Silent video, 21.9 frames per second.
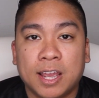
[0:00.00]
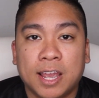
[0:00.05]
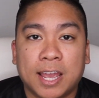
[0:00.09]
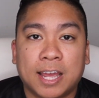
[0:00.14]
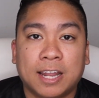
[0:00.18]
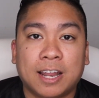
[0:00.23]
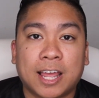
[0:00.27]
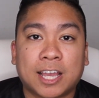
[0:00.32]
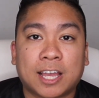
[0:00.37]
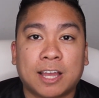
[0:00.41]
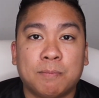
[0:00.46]

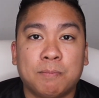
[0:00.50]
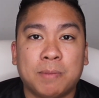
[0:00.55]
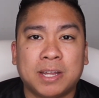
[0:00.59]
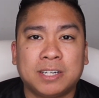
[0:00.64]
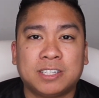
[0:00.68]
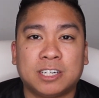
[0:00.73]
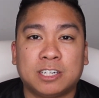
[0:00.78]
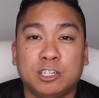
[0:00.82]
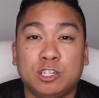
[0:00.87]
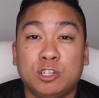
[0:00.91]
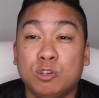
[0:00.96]
And like I
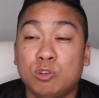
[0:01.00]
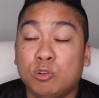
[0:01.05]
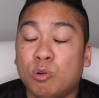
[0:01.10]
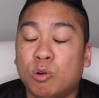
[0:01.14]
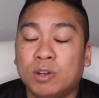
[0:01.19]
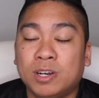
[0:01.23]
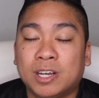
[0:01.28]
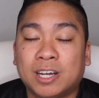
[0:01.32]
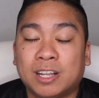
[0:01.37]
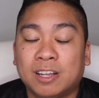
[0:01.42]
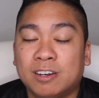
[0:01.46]
mentioned, you
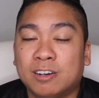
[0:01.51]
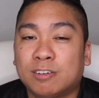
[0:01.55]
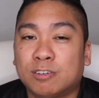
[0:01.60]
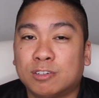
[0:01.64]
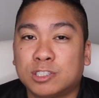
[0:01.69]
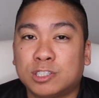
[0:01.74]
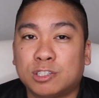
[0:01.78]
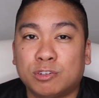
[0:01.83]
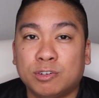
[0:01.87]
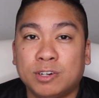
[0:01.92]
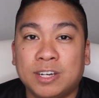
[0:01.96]
going to
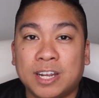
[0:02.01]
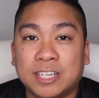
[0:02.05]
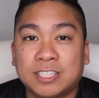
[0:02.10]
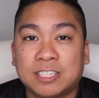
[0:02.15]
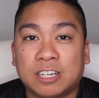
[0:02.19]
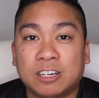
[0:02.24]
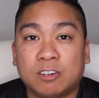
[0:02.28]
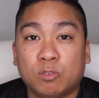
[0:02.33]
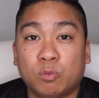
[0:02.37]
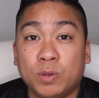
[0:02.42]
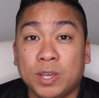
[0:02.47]
clinicals 3 days
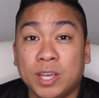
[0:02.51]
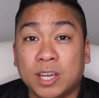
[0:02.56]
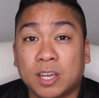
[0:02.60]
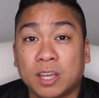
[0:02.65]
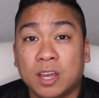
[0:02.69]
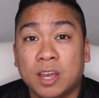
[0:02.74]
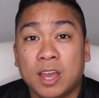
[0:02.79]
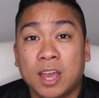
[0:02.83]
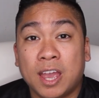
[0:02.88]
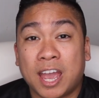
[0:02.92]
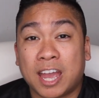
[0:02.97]
out of the week,
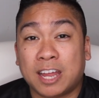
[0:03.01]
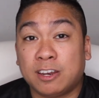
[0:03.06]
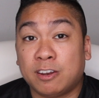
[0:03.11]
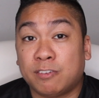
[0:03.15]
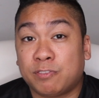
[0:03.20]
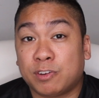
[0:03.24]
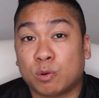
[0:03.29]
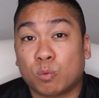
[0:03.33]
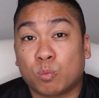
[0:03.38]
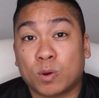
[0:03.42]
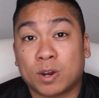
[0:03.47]
and
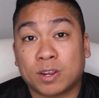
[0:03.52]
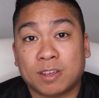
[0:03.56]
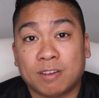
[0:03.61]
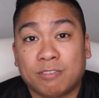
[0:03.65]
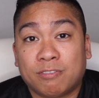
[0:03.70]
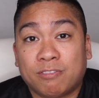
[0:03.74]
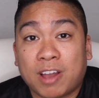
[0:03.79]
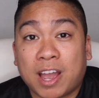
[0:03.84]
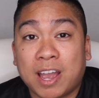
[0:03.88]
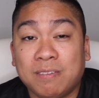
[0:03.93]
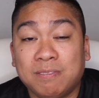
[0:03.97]
if you're working
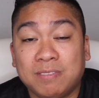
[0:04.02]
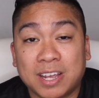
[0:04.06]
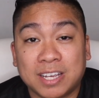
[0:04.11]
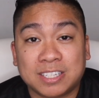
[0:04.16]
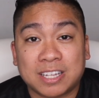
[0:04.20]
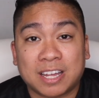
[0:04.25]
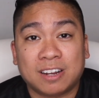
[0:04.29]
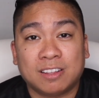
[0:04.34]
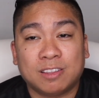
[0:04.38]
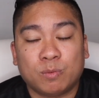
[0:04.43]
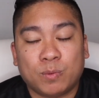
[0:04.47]
5
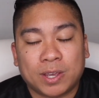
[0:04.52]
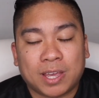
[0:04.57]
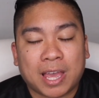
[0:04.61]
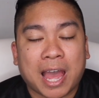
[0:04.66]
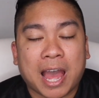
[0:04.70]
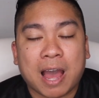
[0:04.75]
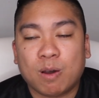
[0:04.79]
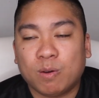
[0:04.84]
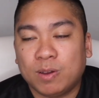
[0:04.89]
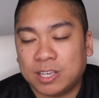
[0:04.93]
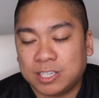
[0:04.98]
days out of the week,
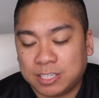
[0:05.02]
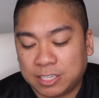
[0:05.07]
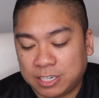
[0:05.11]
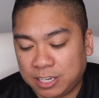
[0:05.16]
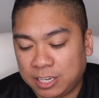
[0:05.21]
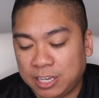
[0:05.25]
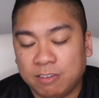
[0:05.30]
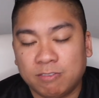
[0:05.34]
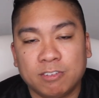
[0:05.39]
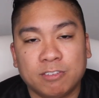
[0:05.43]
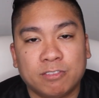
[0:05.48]
how is it
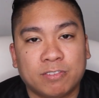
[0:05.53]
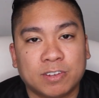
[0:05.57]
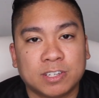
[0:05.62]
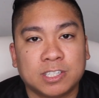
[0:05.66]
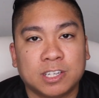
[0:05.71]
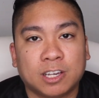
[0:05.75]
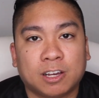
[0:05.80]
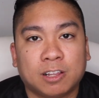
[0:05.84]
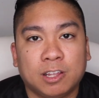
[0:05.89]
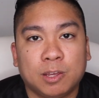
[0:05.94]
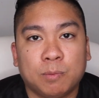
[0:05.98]
even
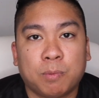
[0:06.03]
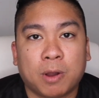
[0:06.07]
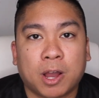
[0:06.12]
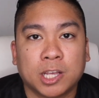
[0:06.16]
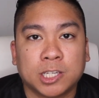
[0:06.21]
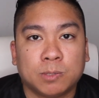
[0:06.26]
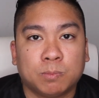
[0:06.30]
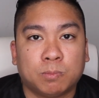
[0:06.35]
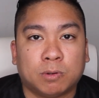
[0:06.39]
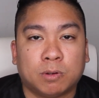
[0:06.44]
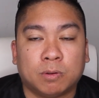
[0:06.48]
physically
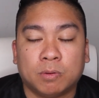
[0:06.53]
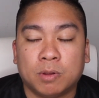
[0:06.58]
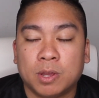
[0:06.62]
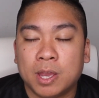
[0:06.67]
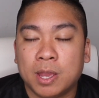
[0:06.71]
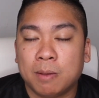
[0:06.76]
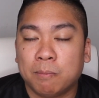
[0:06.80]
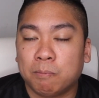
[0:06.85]
possible?